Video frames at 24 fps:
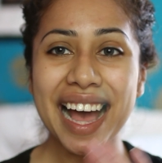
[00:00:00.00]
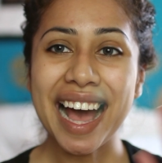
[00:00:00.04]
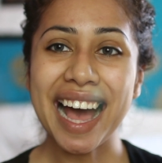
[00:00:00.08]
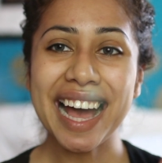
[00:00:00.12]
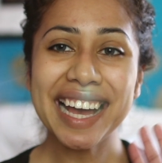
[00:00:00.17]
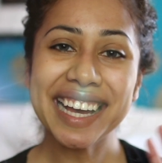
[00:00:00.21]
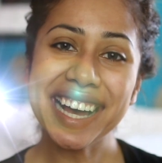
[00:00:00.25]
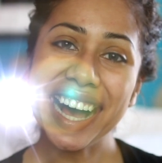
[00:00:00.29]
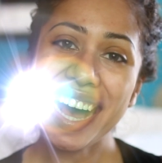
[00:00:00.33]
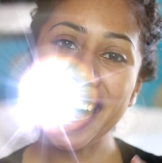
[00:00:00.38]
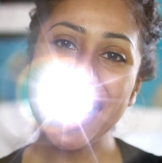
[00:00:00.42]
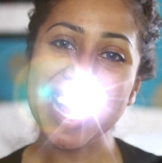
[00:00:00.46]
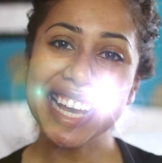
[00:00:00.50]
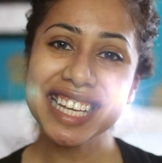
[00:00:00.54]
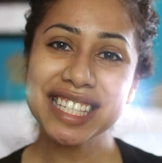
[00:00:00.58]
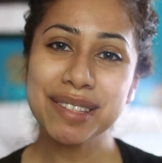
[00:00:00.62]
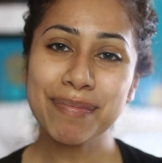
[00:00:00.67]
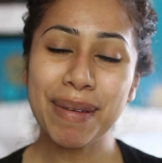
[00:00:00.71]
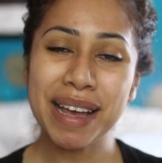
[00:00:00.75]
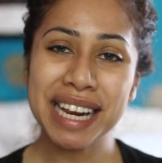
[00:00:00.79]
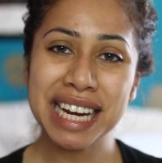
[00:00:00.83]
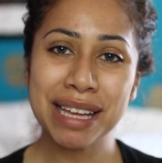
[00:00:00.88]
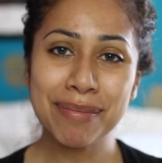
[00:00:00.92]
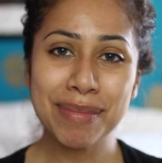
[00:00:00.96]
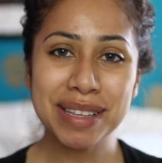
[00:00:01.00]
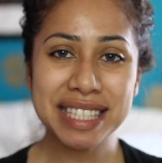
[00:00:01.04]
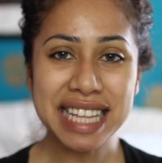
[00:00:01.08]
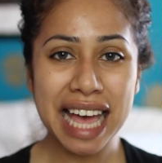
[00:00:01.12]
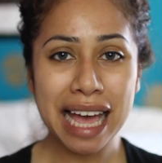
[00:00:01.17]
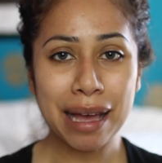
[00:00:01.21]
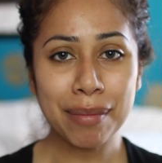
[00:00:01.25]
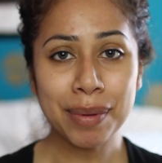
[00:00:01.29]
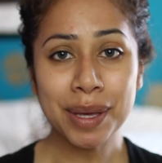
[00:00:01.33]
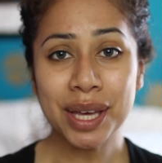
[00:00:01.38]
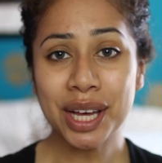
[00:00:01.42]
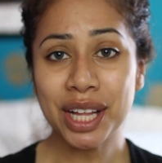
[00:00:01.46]
Hi guys, my name is
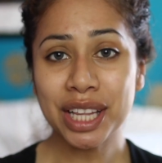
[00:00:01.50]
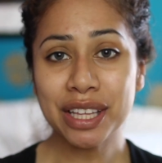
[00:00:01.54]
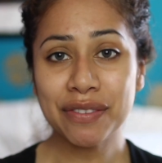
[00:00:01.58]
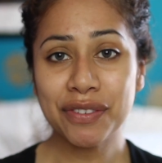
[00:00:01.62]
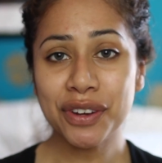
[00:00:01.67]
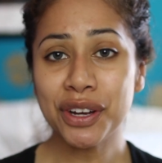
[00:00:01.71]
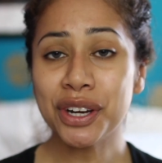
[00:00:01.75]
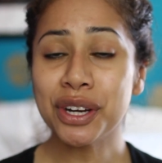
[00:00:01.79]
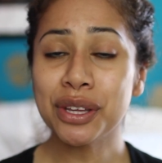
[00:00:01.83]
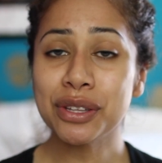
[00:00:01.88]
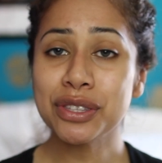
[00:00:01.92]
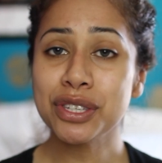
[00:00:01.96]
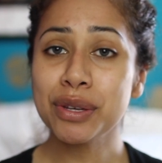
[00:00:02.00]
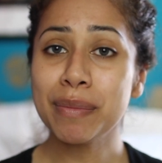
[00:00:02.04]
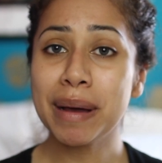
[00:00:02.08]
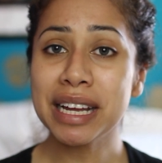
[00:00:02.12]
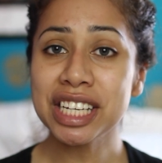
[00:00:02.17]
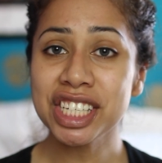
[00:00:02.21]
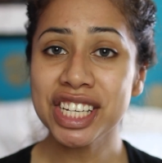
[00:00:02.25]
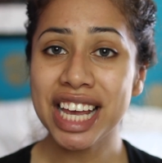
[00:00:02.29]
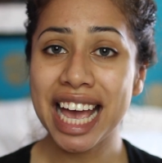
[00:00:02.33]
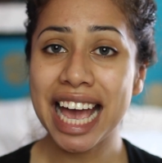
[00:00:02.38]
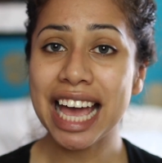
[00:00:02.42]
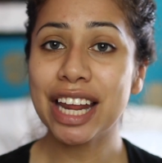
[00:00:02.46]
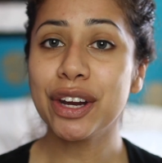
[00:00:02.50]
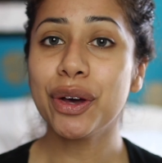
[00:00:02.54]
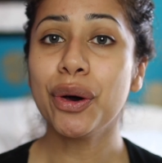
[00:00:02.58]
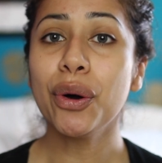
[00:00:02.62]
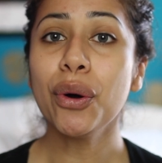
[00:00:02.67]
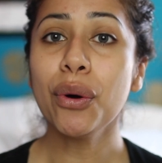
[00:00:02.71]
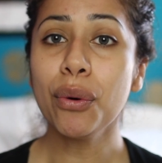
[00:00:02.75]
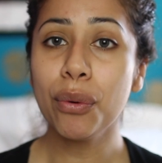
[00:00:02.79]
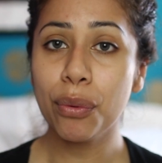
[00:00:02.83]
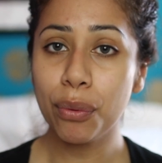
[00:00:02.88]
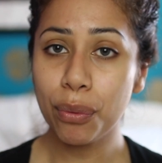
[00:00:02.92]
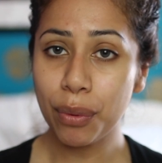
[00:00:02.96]
Abigail. If you're new to my
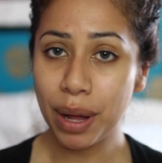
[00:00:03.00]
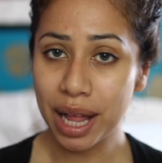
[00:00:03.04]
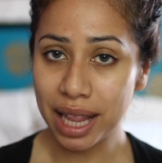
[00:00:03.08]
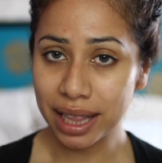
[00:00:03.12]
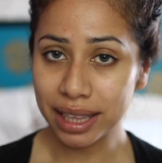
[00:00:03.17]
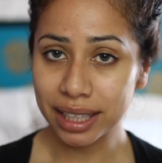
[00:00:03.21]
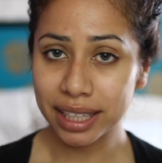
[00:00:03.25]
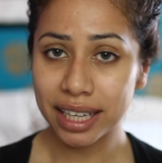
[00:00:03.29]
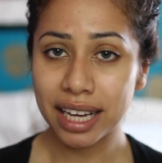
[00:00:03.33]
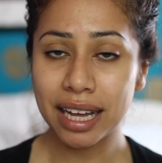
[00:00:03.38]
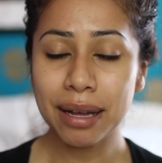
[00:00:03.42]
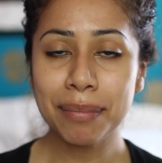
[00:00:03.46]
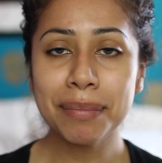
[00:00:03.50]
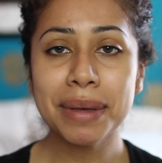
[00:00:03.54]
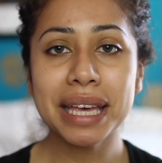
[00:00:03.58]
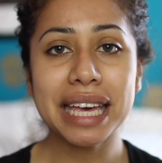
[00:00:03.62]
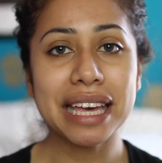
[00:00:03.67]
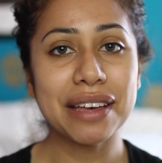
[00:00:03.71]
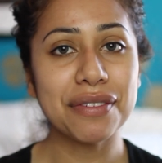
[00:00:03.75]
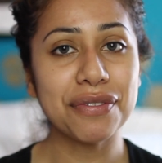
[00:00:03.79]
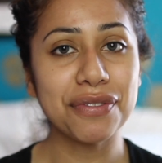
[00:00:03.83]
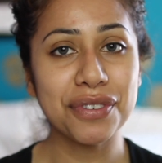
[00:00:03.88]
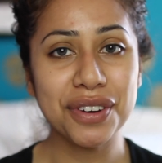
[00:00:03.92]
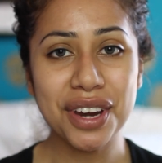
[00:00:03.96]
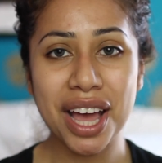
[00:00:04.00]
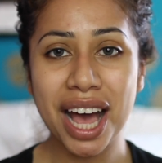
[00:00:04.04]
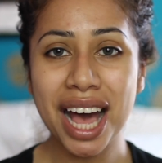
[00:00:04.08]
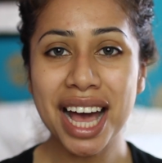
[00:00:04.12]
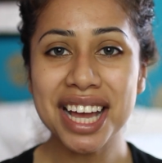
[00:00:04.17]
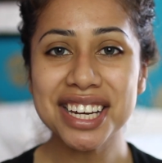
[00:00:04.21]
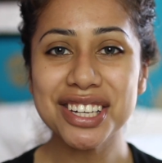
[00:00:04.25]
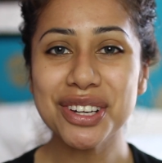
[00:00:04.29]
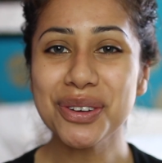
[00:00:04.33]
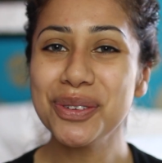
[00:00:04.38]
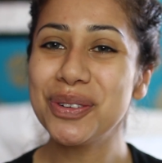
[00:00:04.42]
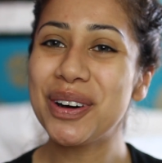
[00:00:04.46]
channel, welcome. If
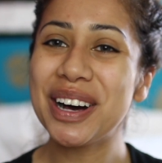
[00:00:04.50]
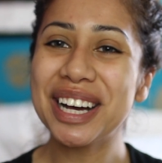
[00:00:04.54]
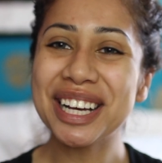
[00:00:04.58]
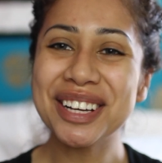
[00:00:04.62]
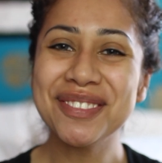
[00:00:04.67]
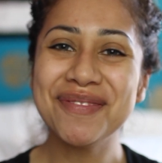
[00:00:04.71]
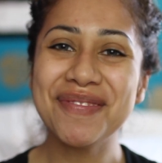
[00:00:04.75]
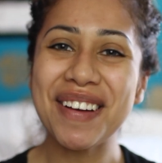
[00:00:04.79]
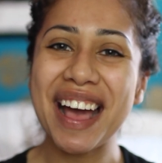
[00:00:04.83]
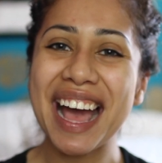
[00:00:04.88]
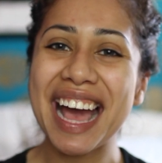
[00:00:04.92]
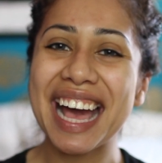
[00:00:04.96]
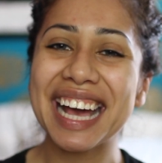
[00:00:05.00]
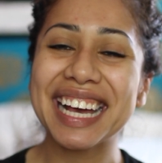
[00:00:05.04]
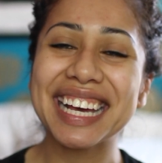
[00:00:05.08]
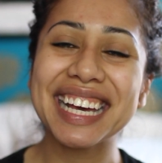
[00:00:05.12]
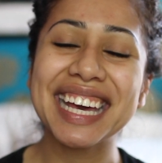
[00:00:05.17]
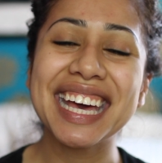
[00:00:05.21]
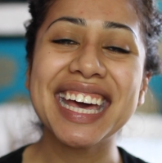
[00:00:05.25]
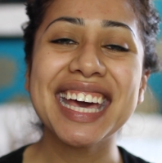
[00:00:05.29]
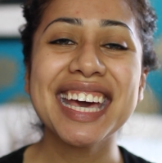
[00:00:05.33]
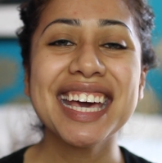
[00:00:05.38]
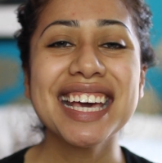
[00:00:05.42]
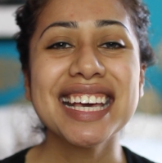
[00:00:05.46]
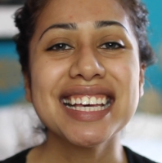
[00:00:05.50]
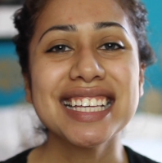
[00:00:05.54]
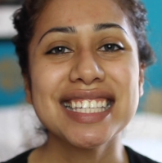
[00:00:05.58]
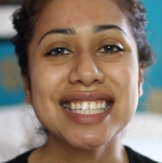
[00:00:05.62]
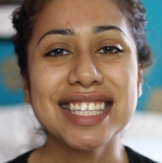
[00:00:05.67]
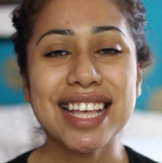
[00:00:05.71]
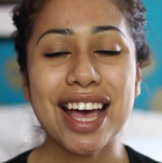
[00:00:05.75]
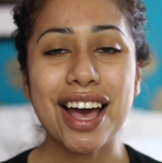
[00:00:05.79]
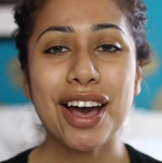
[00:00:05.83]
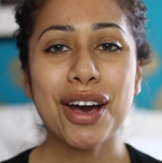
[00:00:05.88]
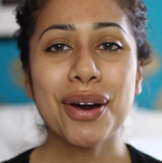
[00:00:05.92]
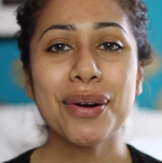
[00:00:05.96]
not, welcome back.
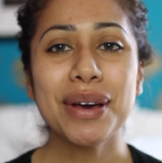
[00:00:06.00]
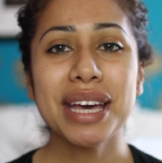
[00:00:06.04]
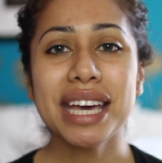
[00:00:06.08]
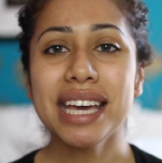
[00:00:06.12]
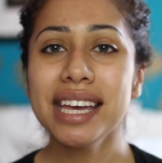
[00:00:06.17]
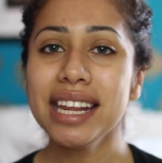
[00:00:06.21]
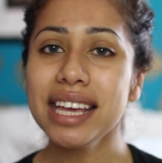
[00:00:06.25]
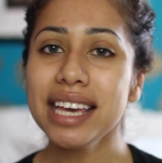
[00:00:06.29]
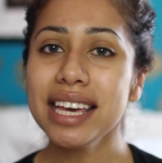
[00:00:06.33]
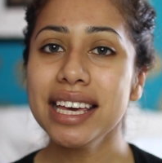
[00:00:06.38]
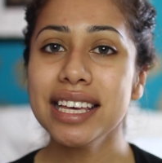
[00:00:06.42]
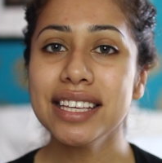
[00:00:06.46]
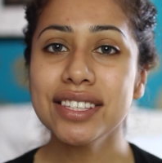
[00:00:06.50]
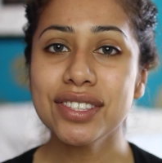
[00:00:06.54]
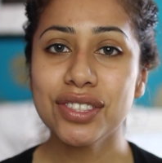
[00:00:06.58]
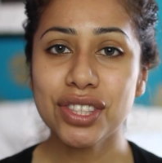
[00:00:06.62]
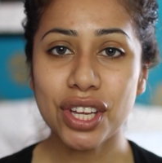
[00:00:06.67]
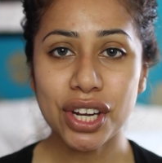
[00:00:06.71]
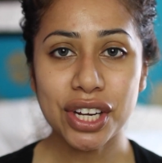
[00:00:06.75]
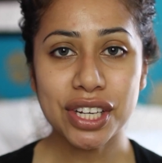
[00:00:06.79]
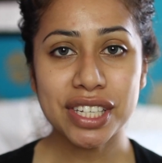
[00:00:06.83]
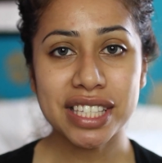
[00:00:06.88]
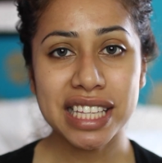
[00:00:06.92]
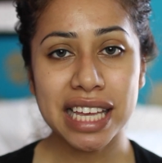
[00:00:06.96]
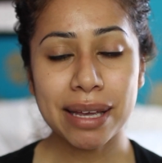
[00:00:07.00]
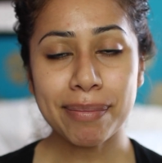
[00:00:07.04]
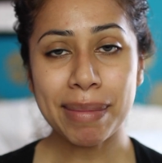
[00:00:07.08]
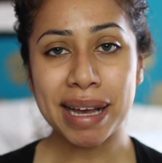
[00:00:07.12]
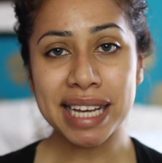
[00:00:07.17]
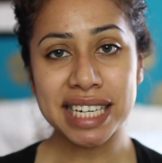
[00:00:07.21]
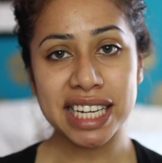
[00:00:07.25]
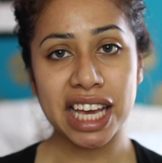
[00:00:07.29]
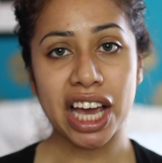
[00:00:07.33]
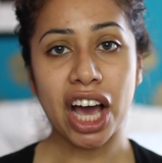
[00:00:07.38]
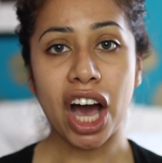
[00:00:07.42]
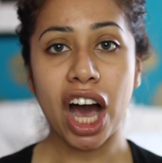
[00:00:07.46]
So it is Thursday,
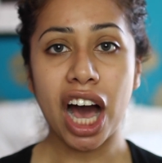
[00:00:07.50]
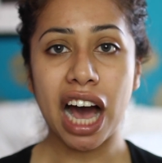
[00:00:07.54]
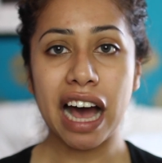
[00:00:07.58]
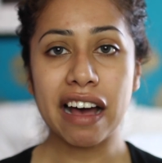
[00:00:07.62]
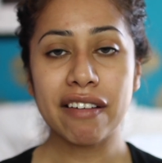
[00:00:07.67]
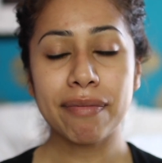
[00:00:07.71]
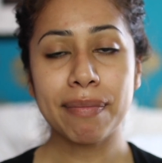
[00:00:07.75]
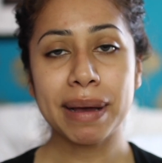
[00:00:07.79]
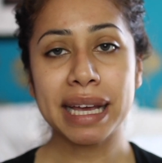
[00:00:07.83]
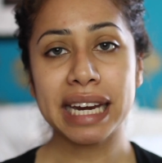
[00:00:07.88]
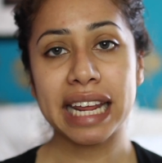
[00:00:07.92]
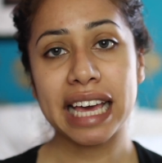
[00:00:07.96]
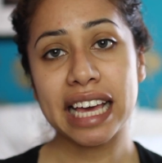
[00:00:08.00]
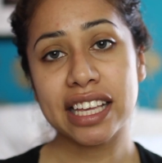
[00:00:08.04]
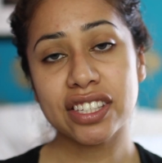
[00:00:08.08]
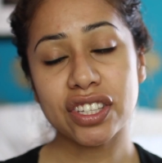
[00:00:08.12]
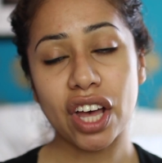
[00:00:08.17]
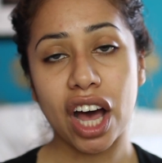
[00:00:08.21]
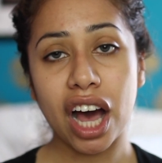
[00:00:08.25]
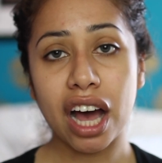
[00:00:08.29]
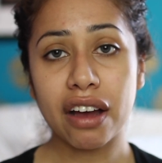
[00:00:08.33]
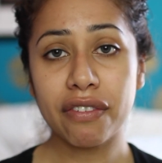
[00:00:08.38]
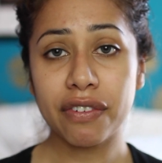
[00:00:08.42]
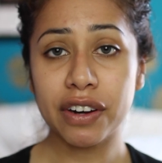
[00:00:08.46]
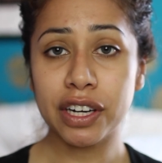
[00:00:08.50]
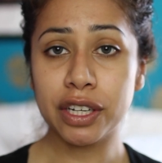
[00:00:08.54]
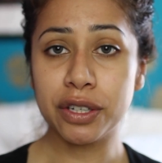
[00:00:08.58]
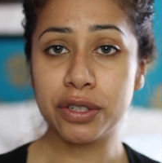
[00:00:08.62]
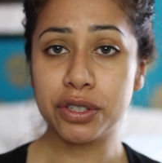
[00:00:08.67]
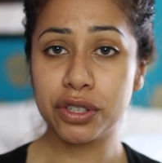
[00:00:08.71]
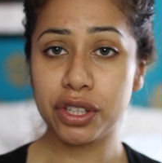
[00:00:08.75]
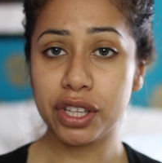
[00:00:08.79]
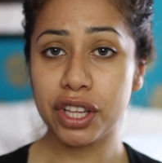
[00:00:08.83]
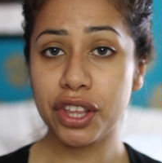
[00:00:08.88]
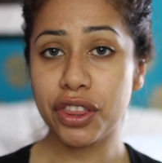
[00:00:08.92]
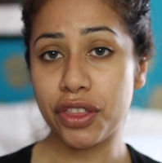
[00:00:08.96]
my day off. My days off are
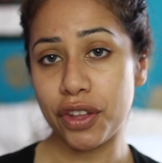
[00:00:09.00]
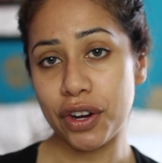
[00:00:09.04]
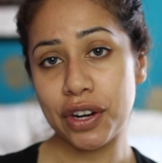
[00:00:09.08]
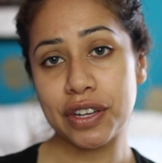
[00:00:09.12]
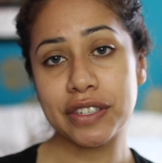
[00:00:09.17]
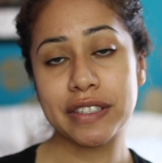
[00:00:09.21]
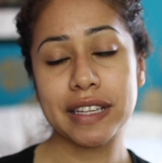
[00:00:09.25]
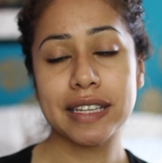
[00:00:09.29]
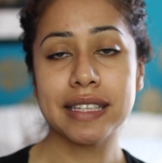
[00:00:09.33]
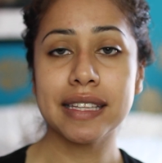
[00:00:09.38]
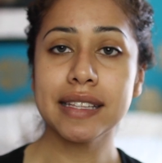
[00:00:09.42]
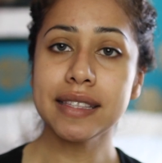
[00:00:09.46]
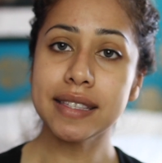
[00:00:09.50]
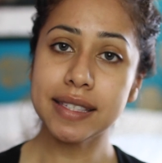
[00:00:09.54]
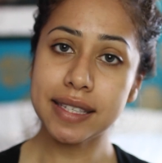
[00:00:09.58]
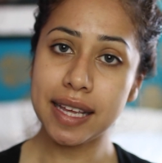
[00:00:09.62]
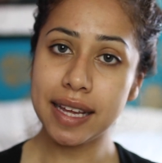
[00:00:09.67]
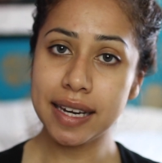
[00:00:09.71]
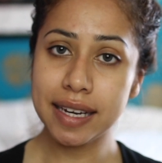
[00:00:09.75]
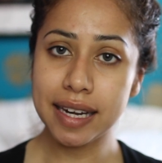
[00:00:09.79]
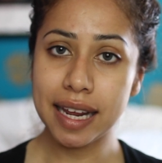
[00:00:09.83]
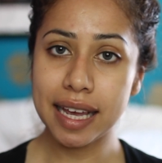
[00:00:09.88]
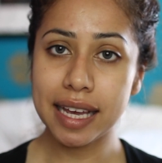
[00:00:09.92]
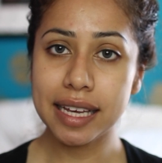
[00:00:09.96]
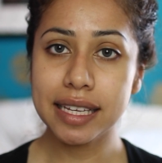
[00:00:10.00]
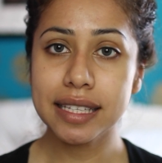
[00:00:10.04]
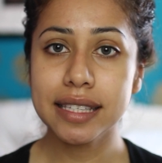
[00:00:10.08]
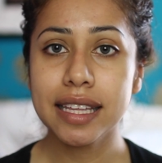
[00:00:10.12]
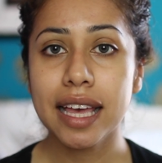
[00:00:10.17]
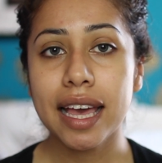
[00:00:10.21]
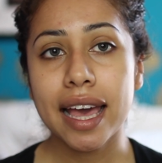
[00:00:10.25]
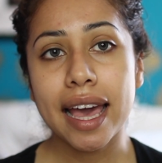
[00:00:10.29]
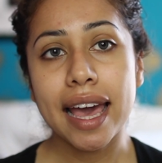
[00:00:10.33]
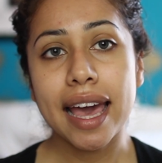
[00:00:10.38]
usually Thursdays and Sundays,